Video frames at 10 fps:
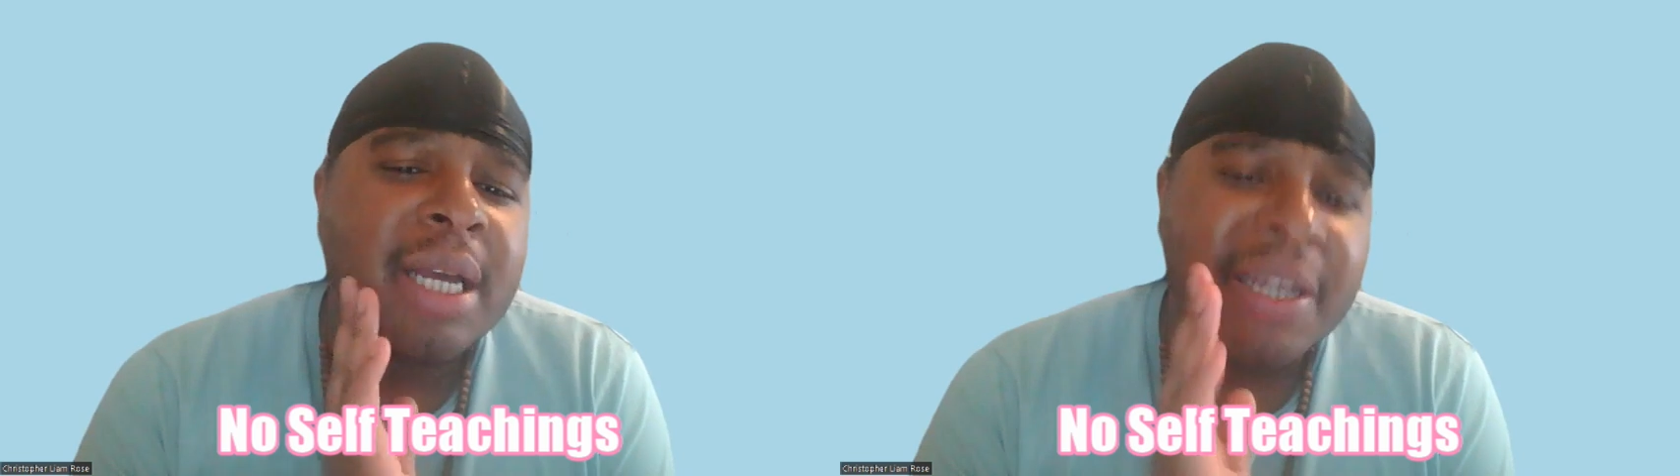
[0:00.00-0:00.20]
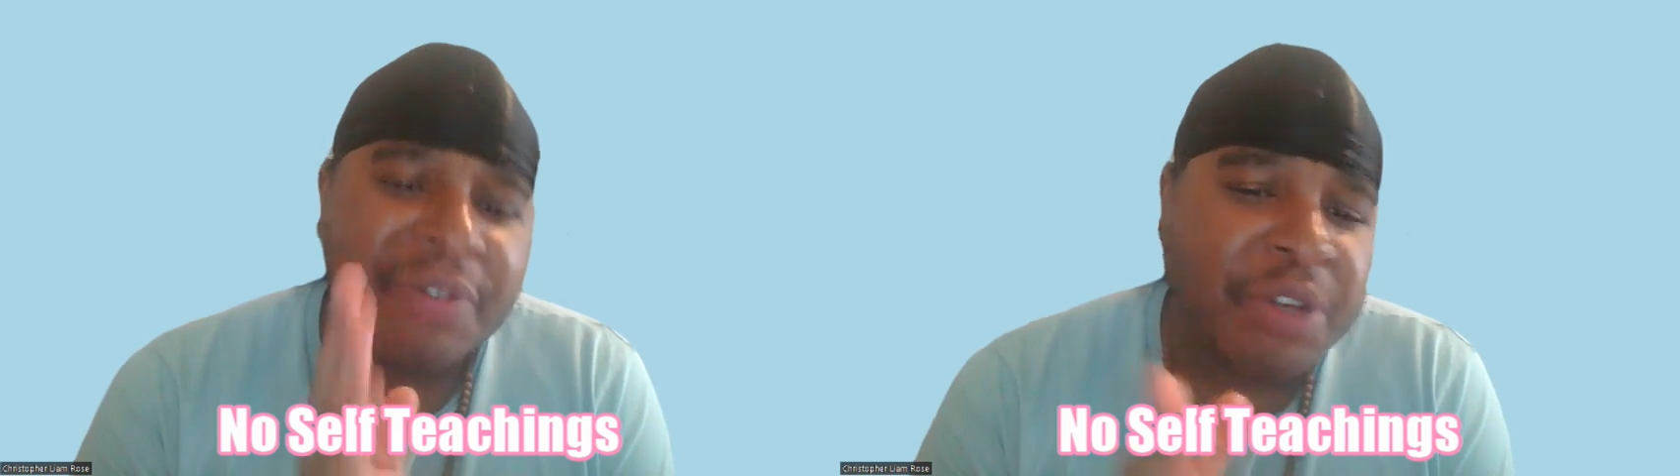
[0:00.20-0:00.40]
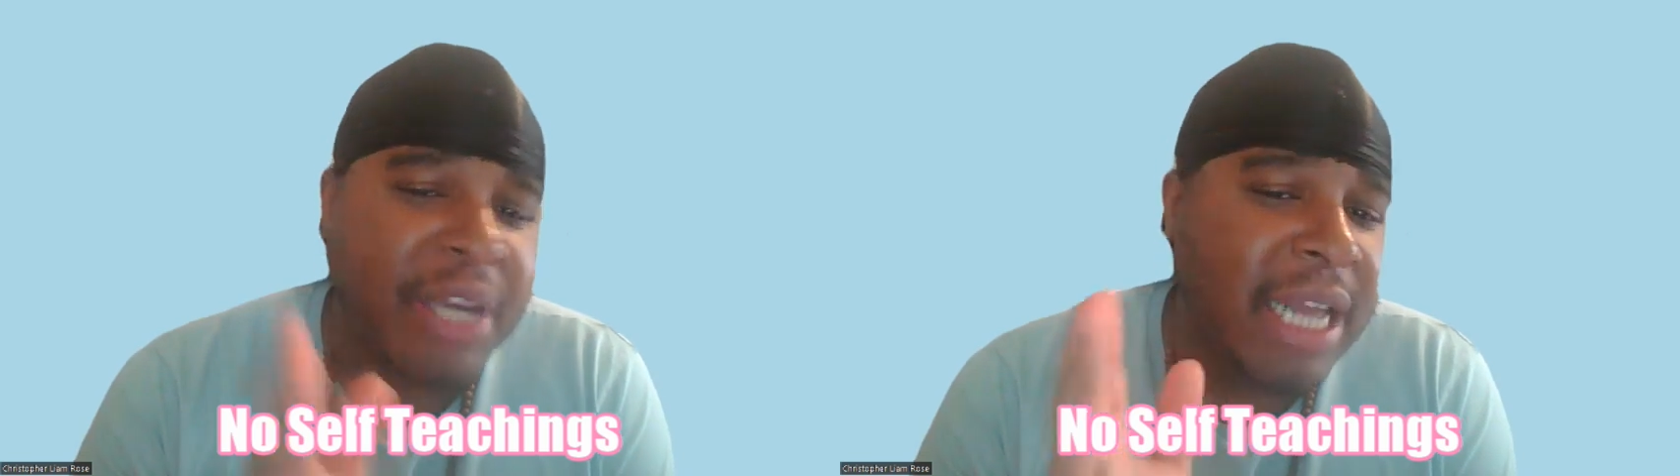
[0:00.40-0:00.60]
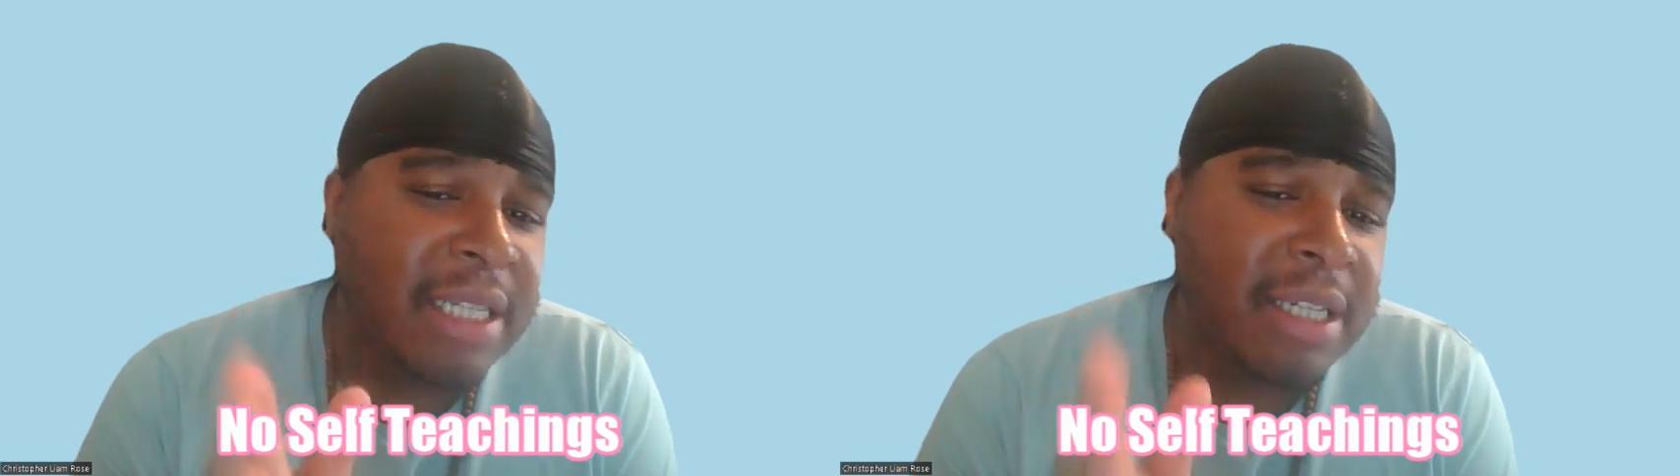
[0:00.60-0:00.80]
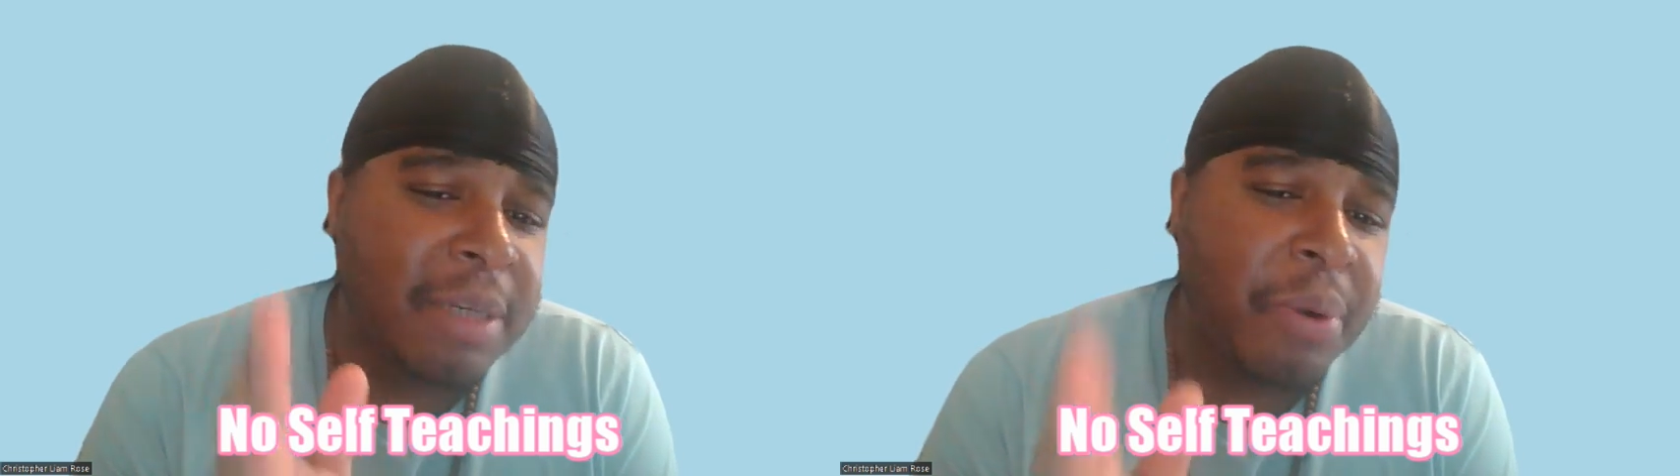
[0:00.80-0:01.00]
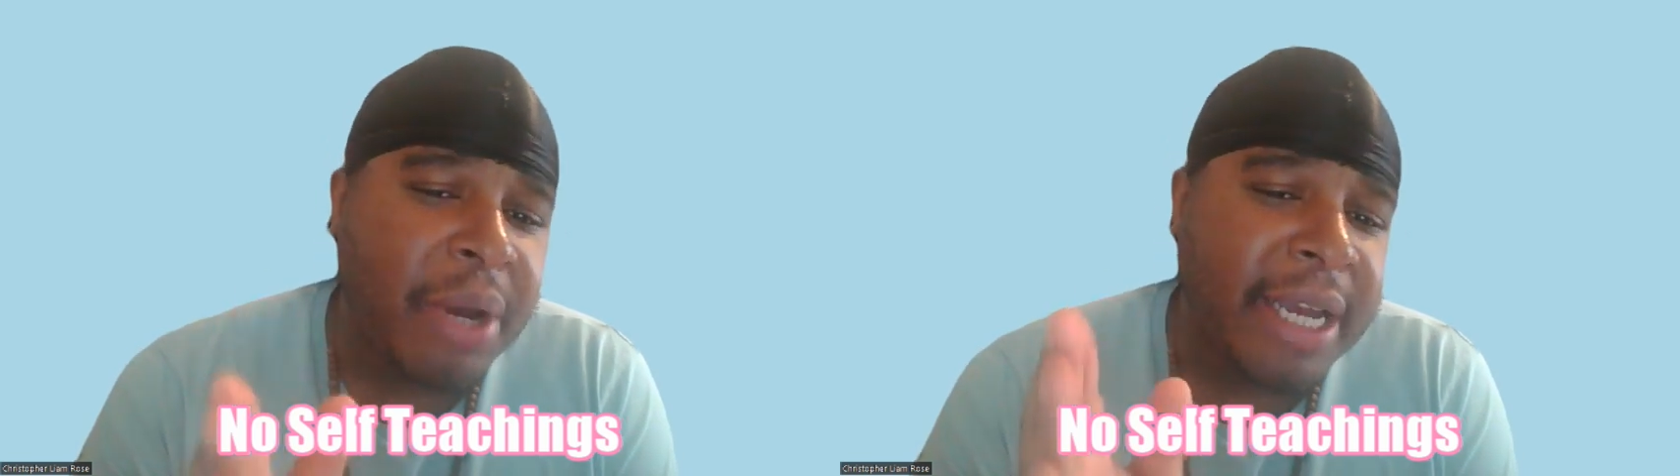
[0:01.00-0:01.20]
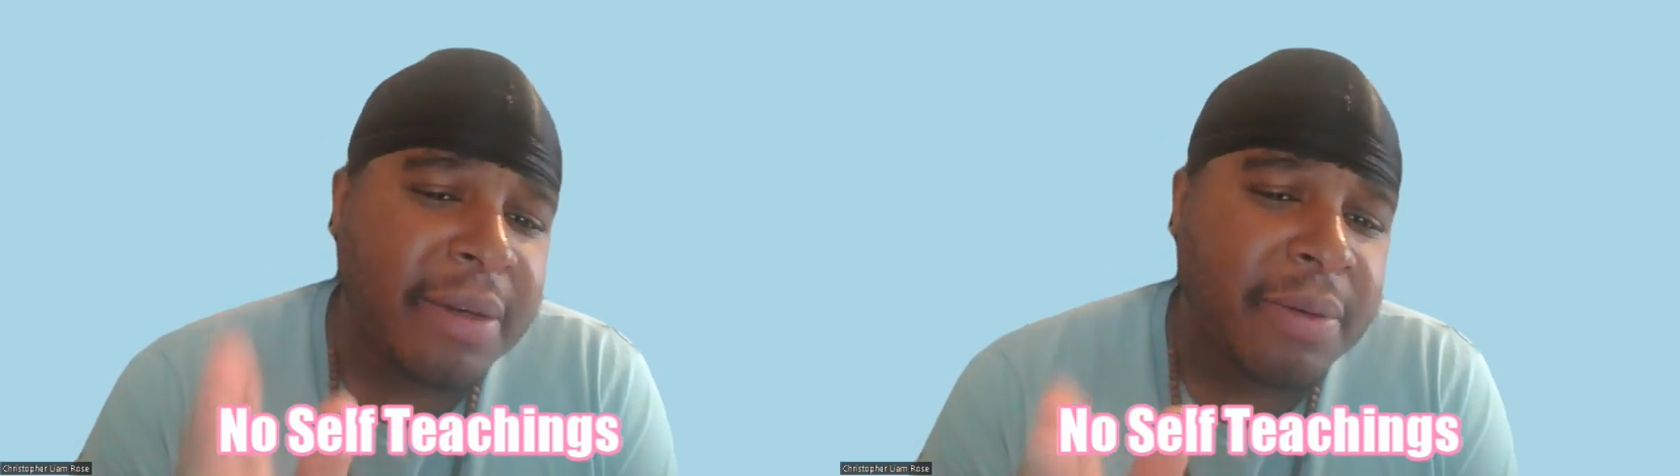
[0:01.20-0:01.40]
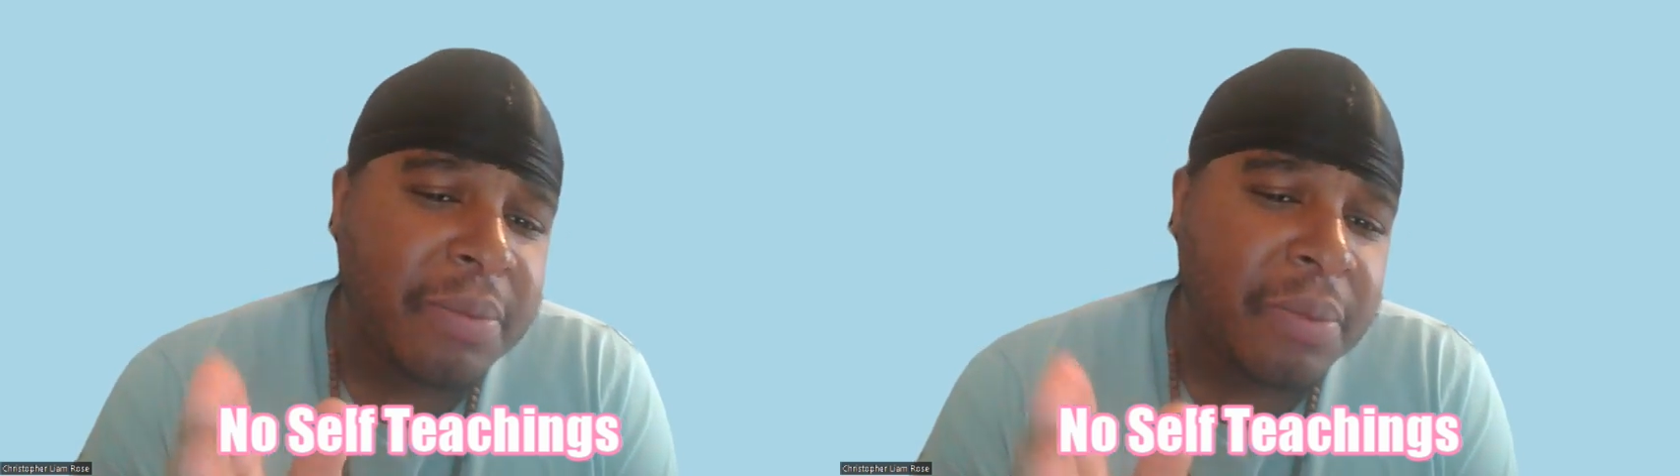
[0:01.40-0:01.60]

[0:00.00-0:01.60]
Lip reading: If you get to the point